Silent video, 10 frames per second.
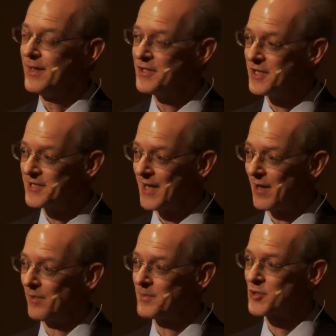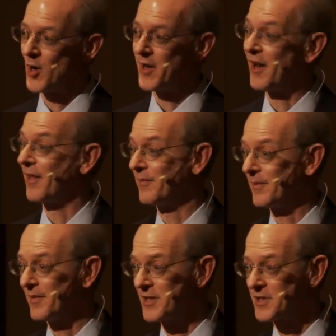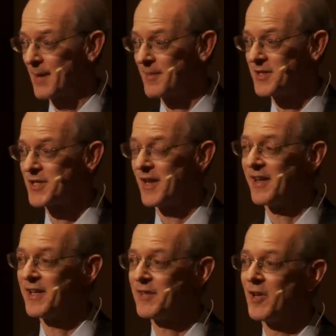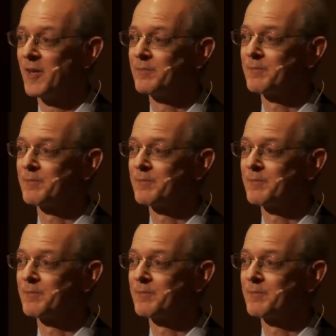detail starting on this coming Sunday evening.